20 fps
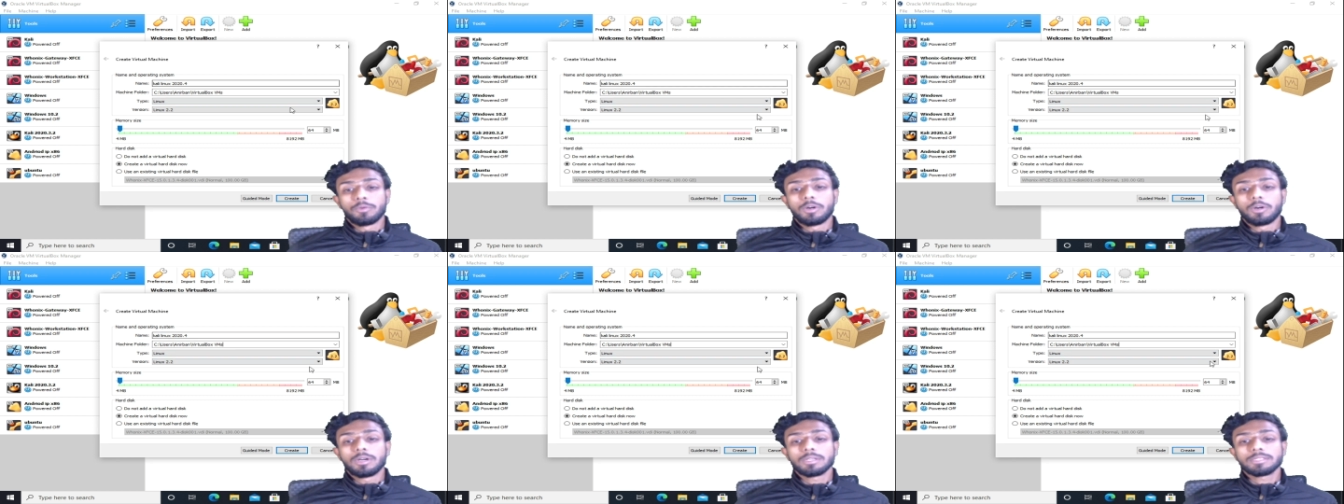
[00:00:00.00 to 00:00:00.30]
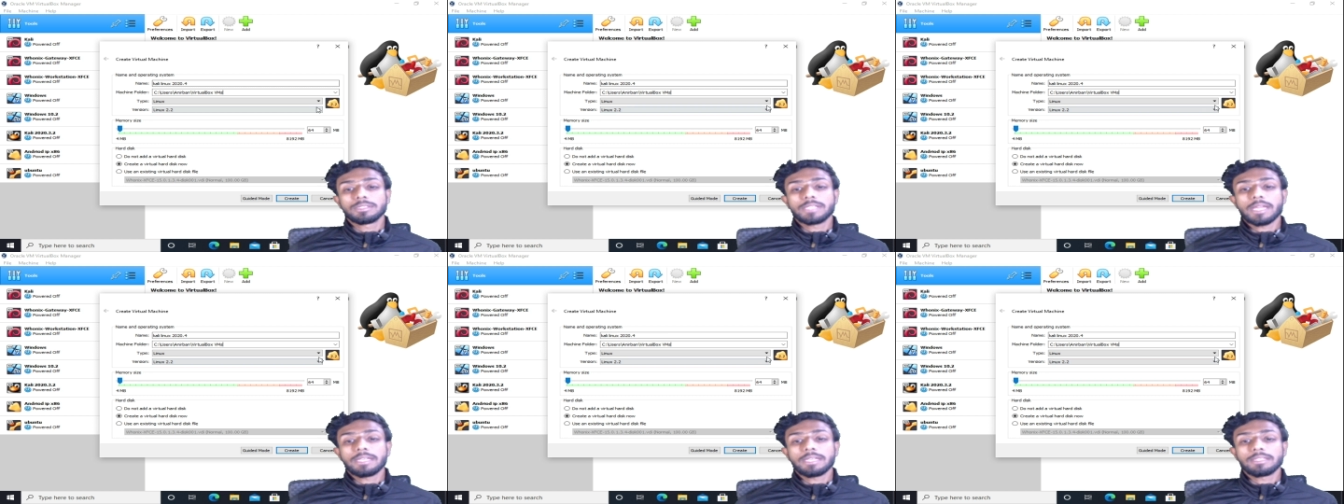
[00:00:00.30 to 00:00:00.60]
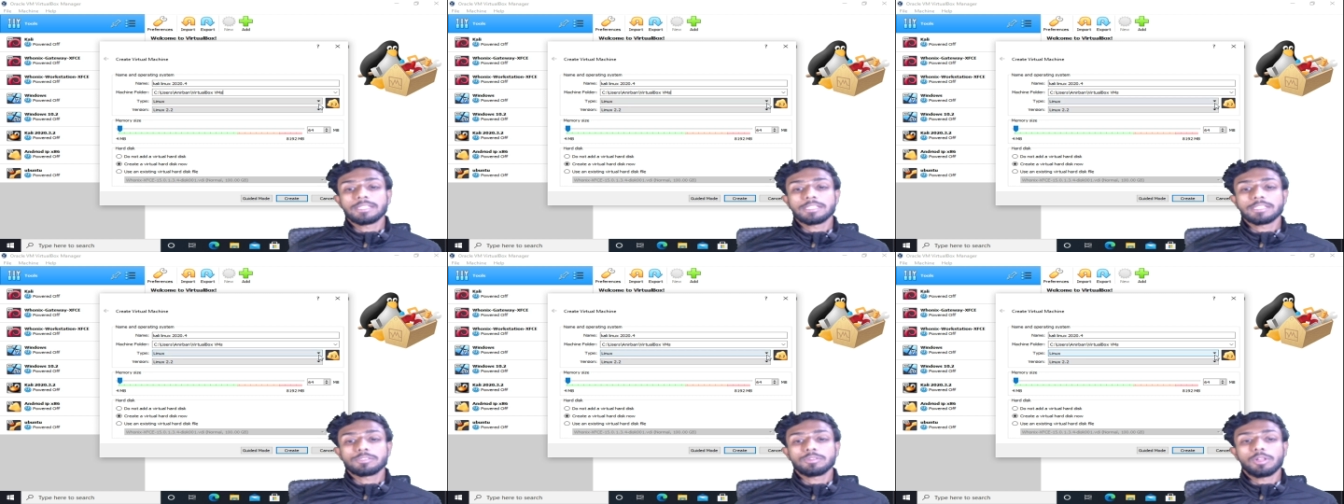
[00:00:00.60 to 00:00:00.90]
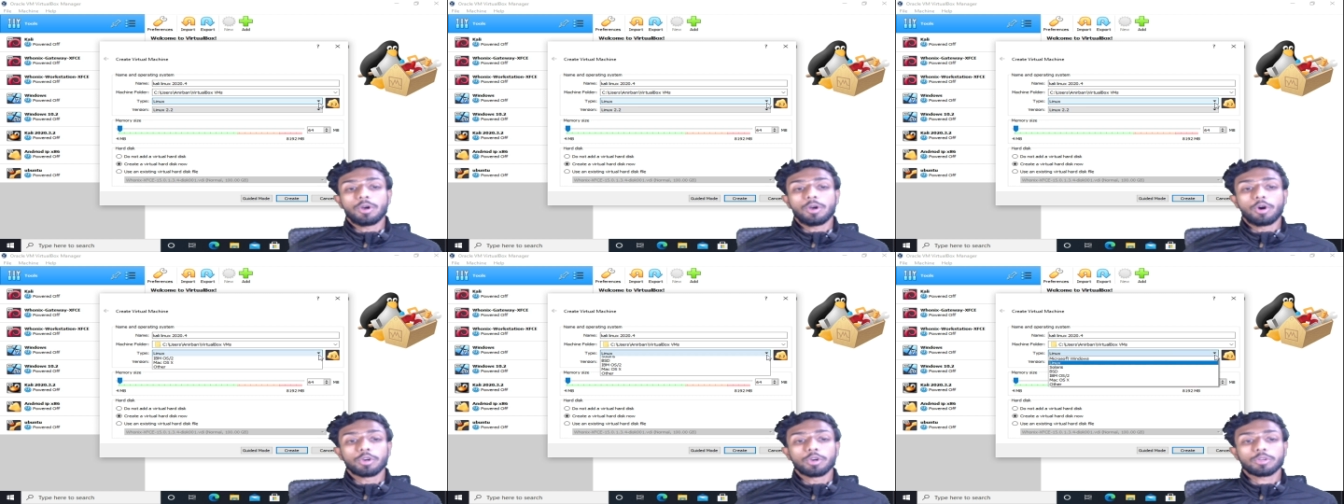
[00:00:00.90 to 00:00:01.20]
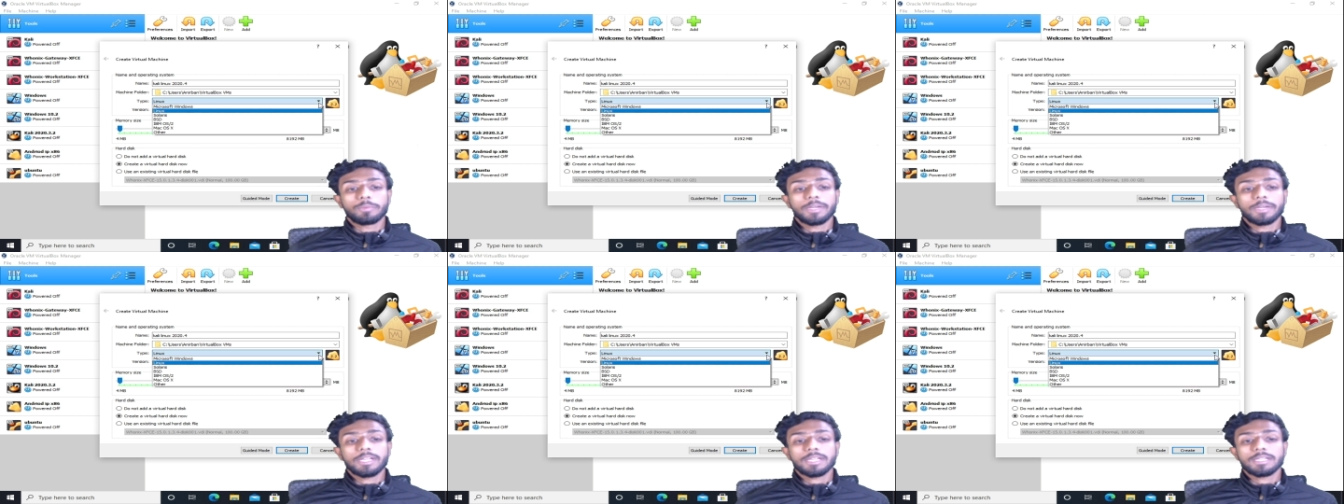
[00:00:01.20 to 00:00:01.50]
word then this will
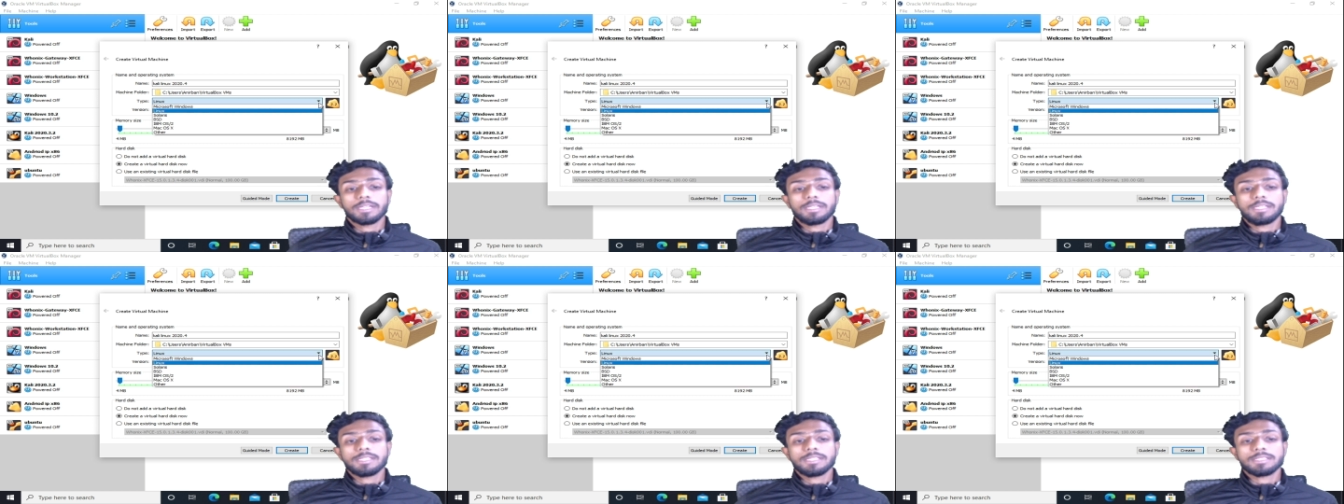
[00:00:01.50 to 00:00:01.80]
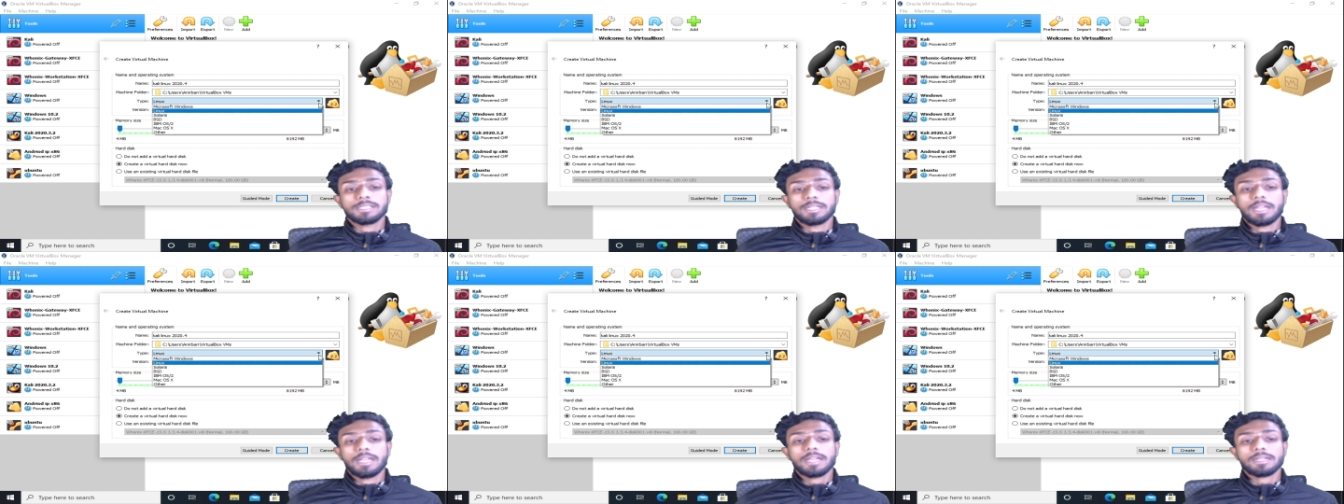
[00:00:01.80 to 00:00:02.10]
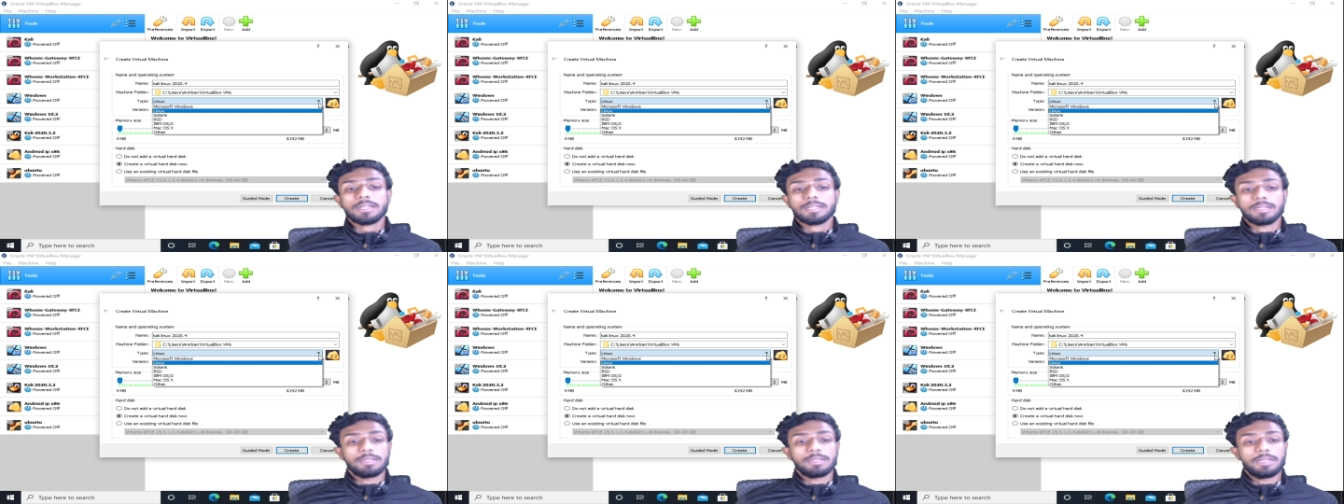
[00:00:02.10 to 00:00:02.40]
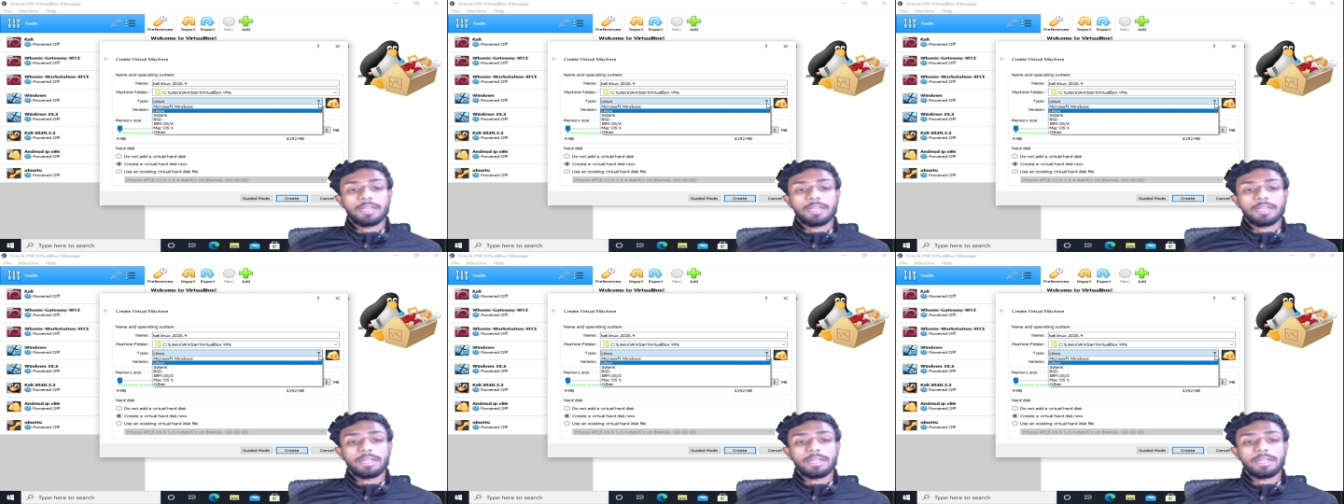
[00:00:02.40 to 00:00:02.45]
automatically select